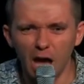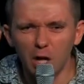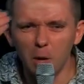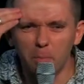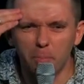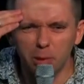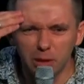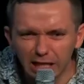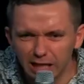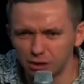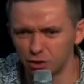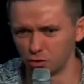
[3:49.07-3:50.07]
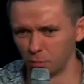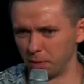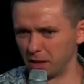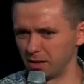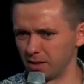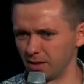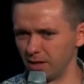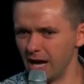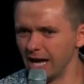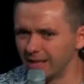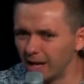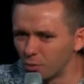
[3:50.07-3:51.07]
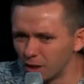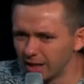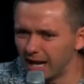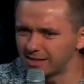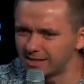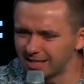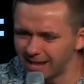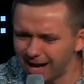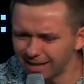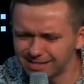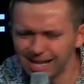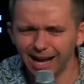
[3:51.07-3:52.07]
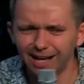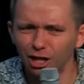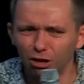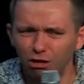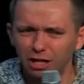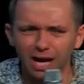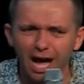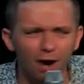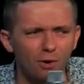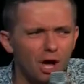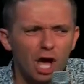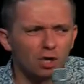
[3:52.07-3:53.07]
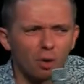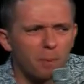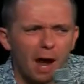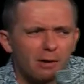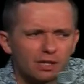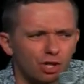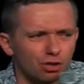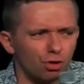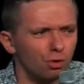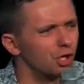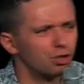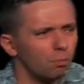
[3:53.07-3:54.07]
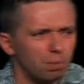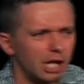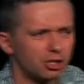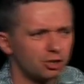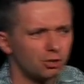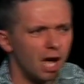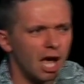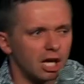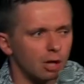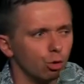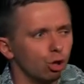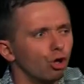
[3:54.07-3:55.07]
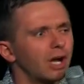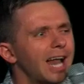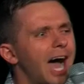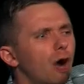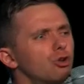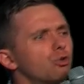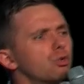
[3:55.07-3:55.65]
Complete stupidity. Not realizing God is not going to look at how your parents are doing to bless you. He will look at how you're